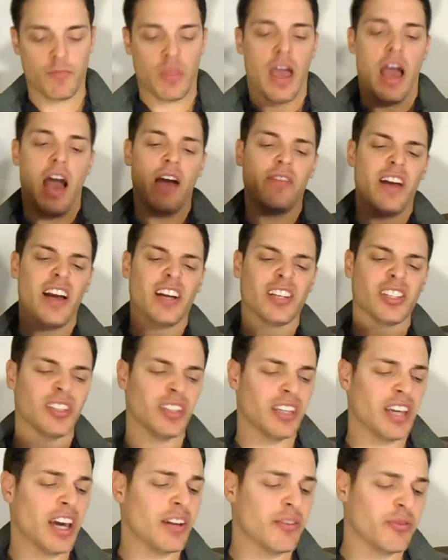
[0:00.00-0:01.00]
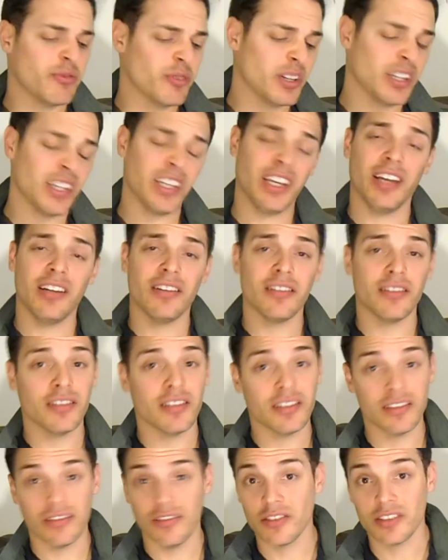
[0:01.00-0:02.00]
I've actually got a friend in Canada
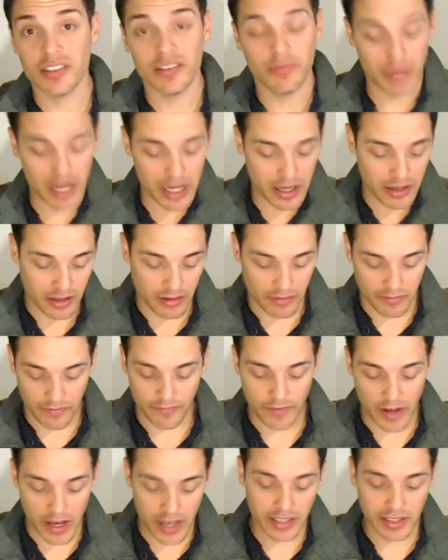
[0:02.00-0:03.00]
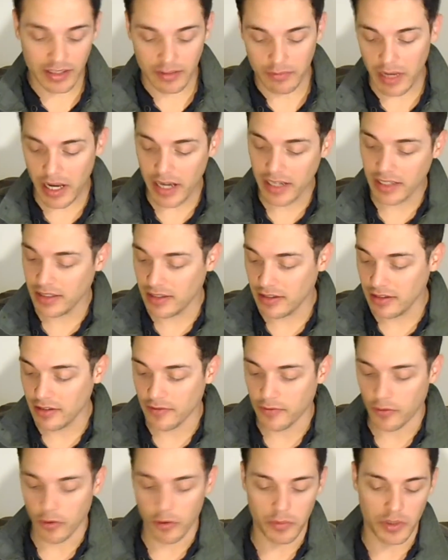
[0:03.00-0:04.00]
that looks and finds and buys these
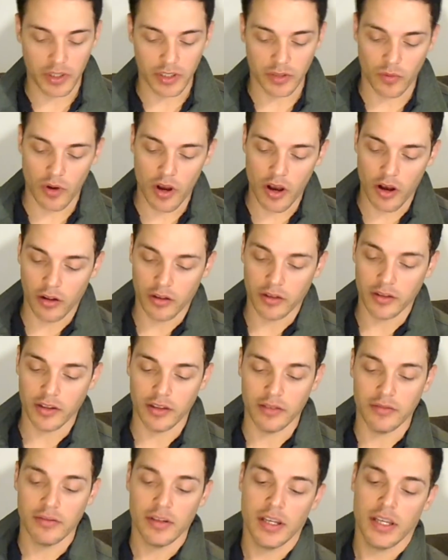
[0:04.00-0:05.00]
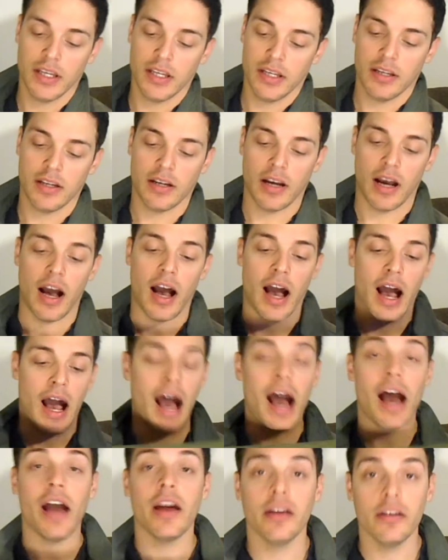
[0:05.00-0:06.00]
for me as well, and then
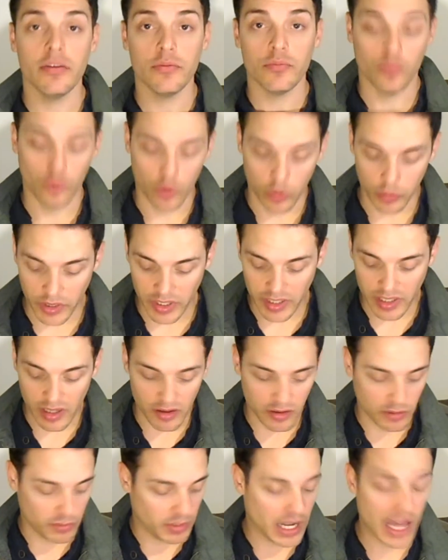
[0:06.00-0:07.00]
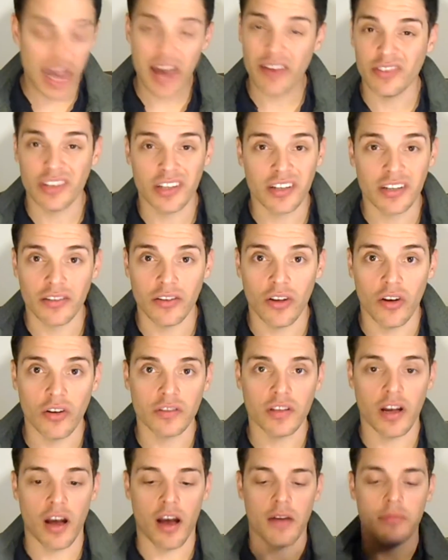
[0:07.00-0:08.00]
I will resell them, but I haven't done it in a long
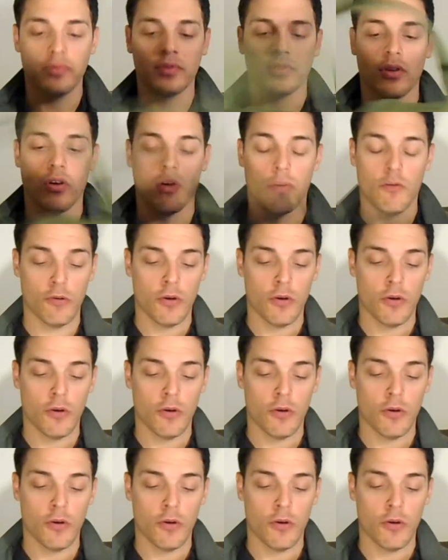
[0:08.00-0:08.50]
time, so